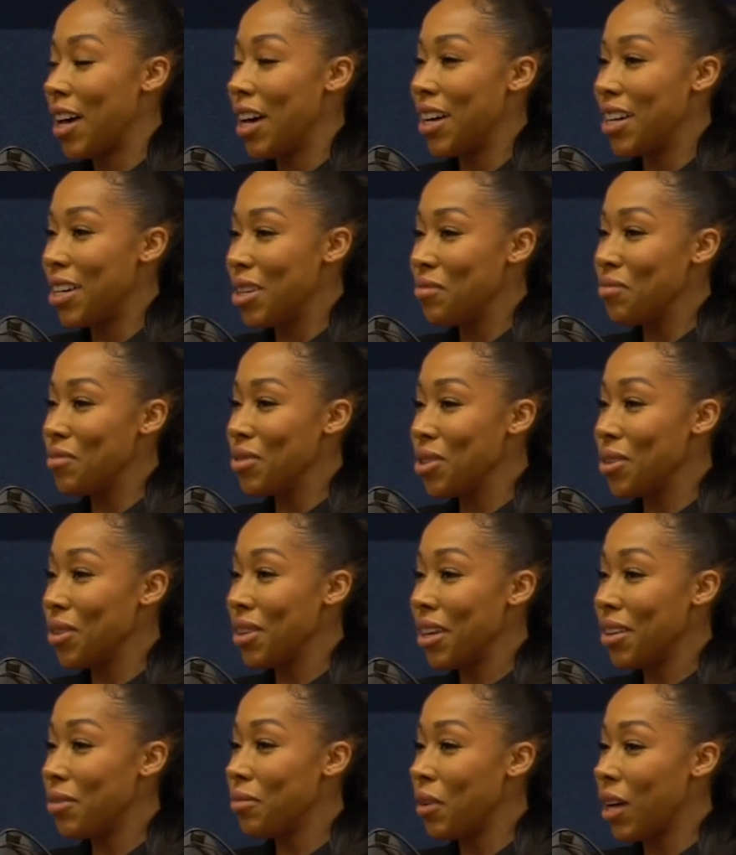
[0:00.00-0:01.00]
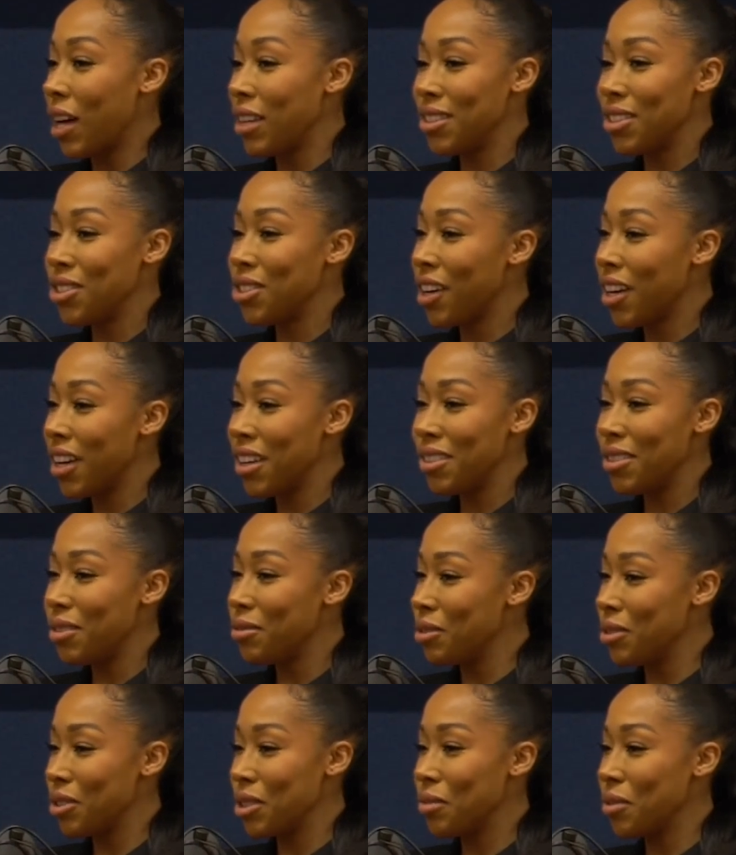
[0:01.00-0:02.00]
So yeah, as a child, I
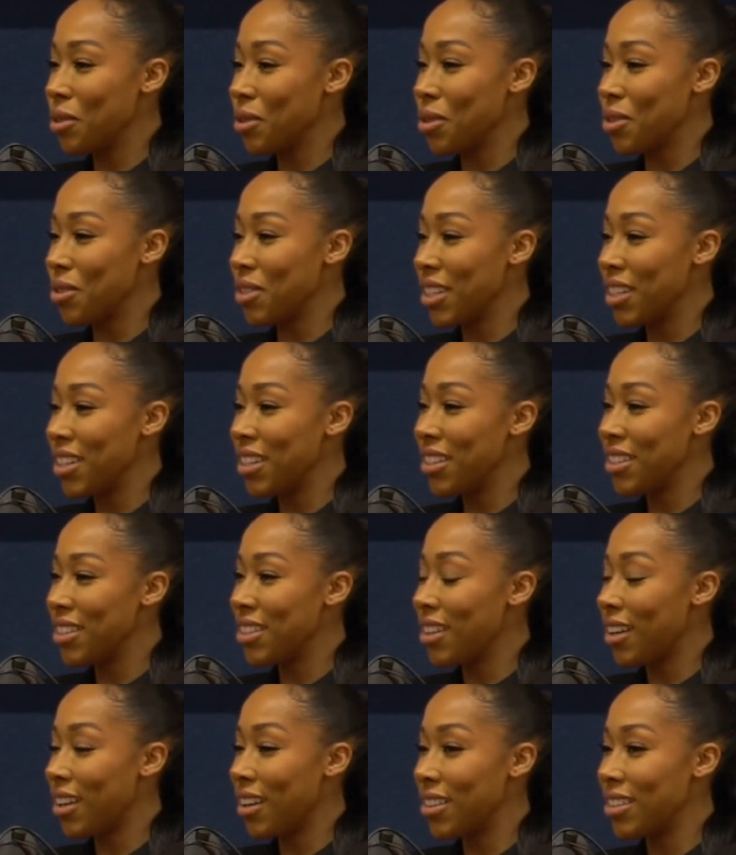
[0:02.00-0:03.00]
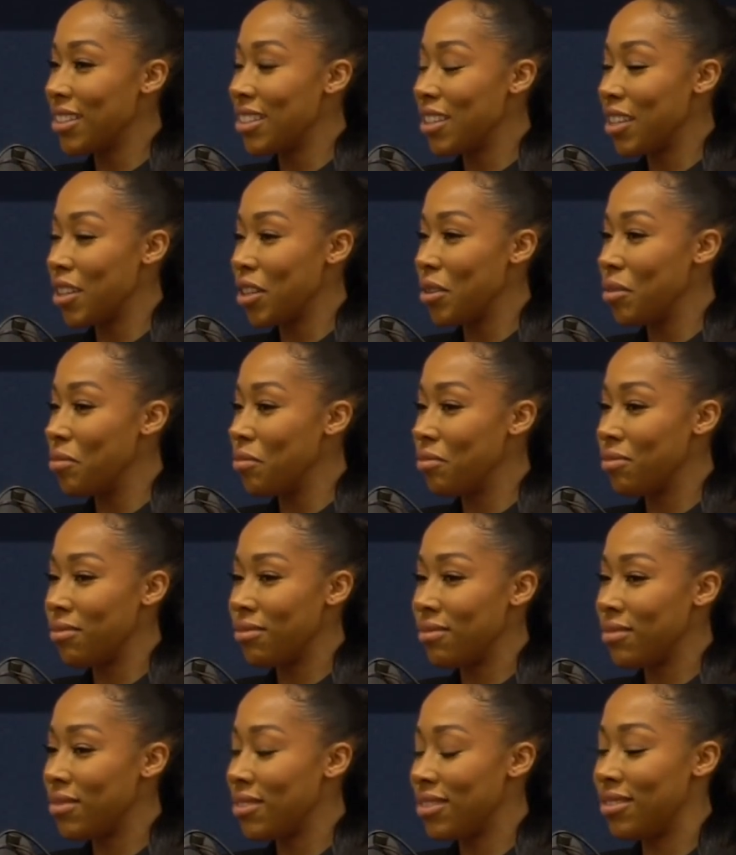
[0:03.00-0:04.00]
was just one of those kids that
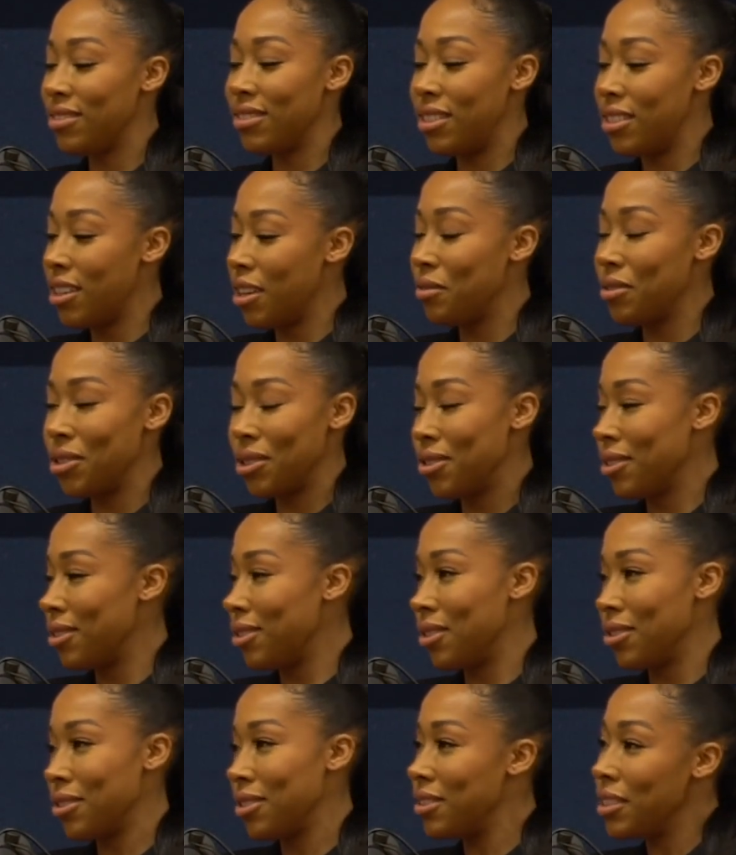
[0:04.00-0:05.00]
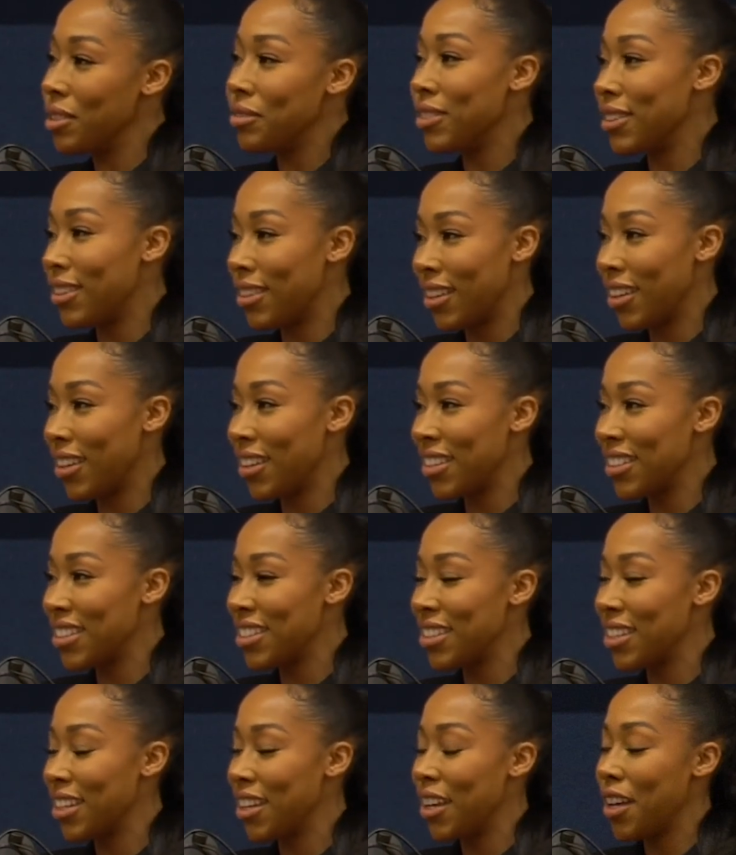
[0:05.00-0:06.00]
loved to do lots of different
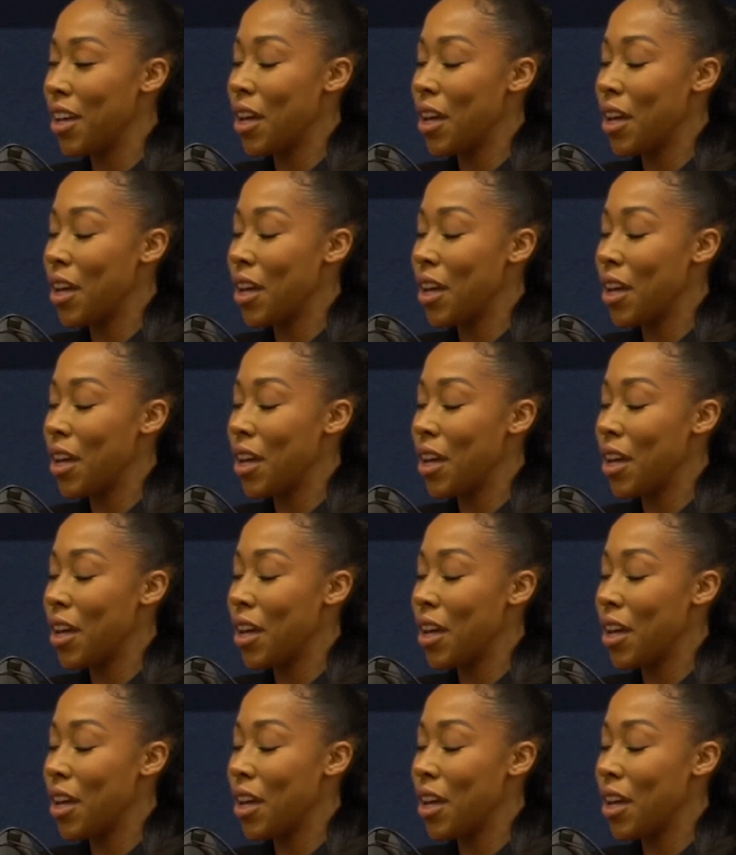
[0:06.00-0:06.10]
things.